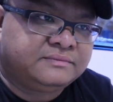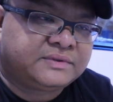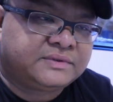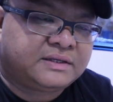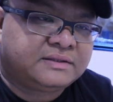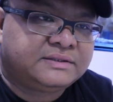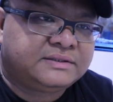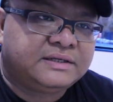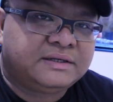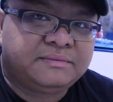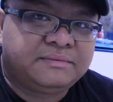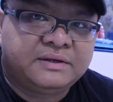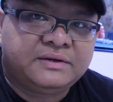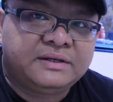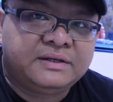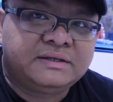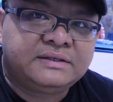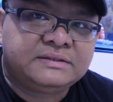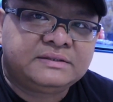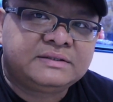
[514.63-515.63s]
calcium, and
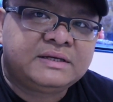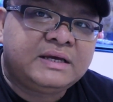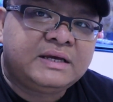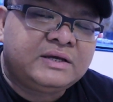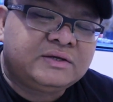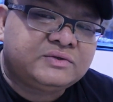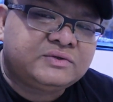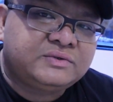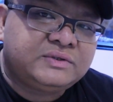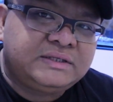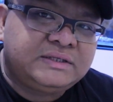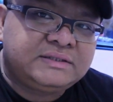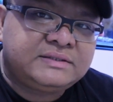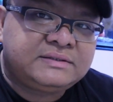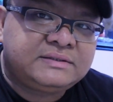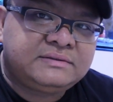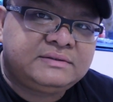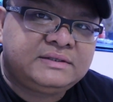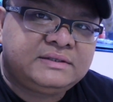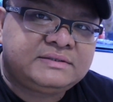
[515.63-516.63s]
this. So
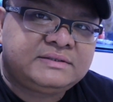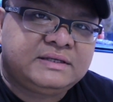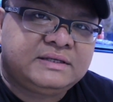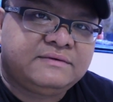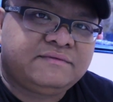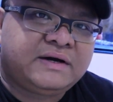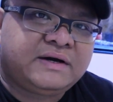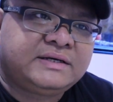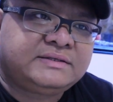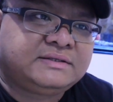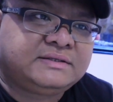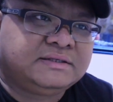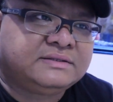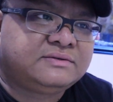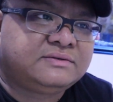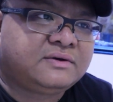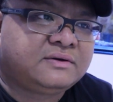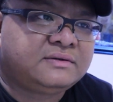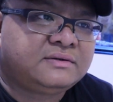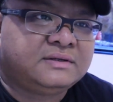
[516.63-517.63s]
this device is
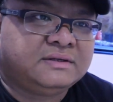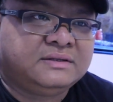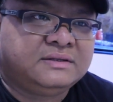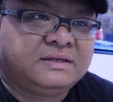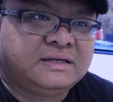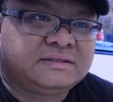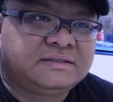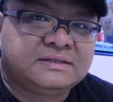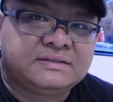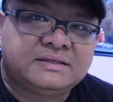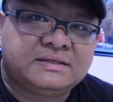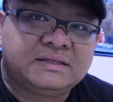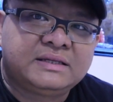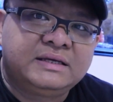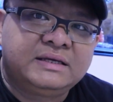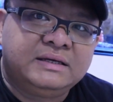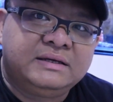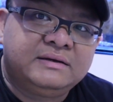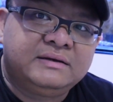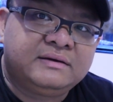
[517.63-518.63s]
not a
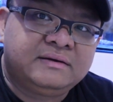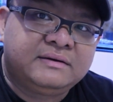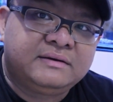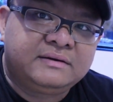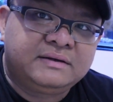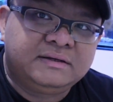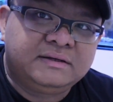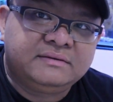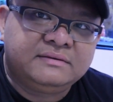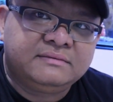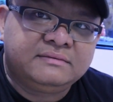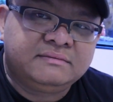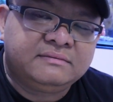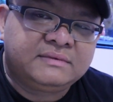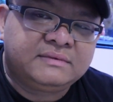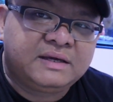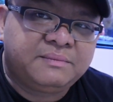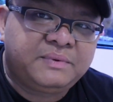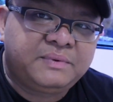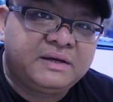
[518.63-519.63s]
necessity in
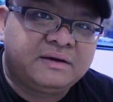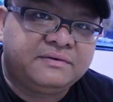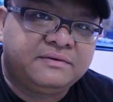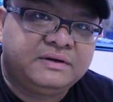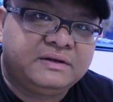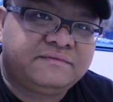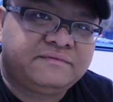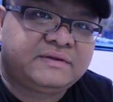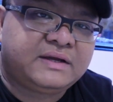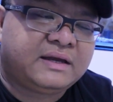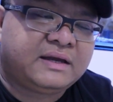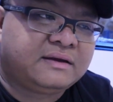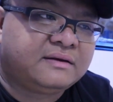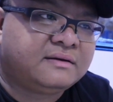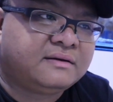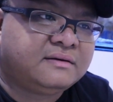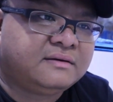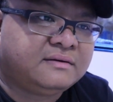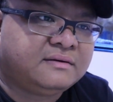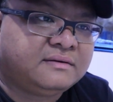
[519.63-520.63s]
keeping a reef tank.
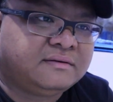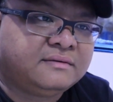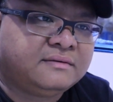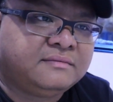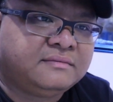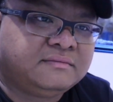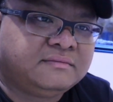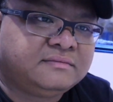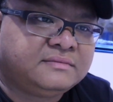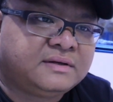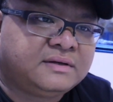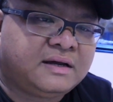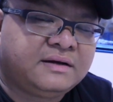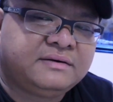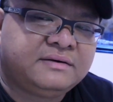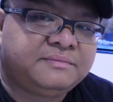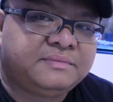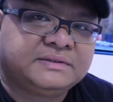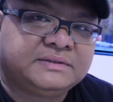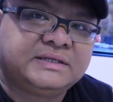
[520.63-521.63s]

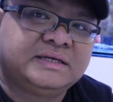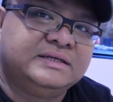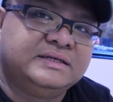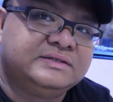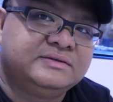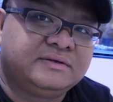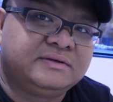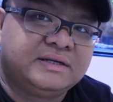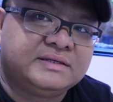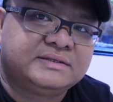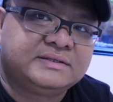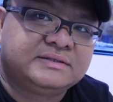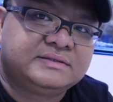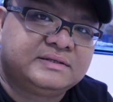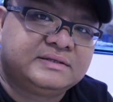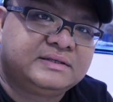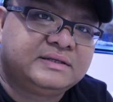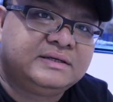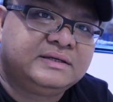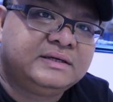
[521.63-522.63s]
100% is not
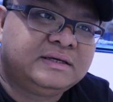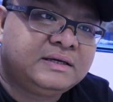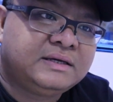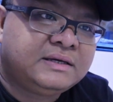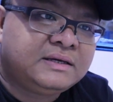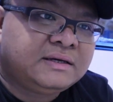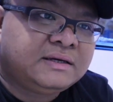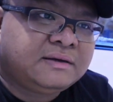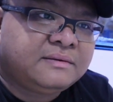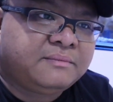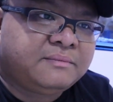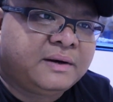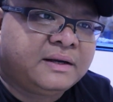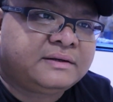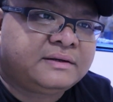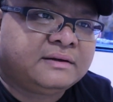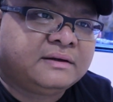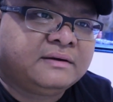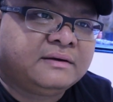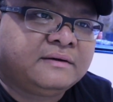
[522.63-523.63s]
necessity, but
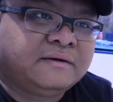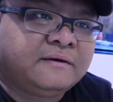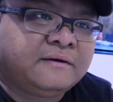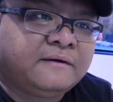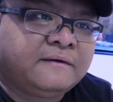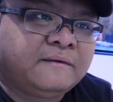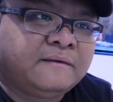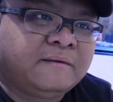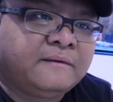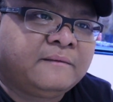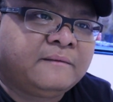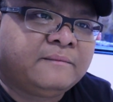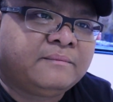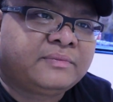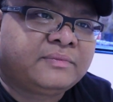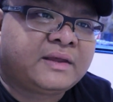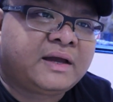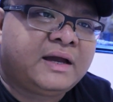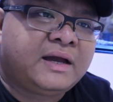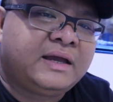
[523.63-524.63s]

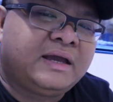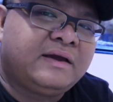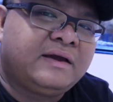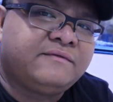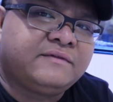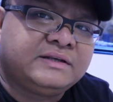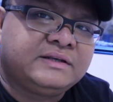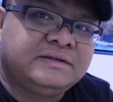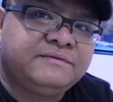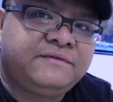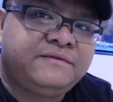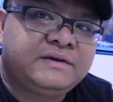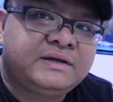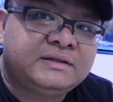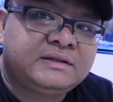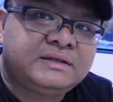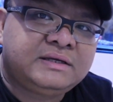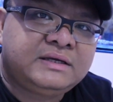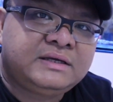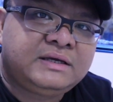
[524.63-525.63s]
I have a
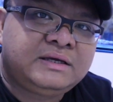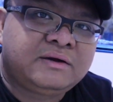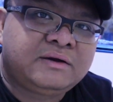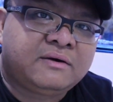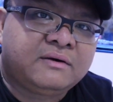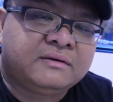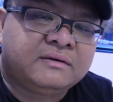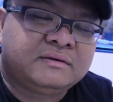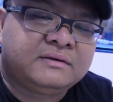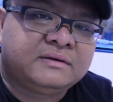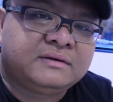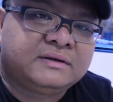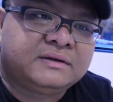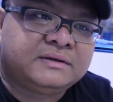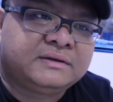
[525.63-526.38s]
difficulty on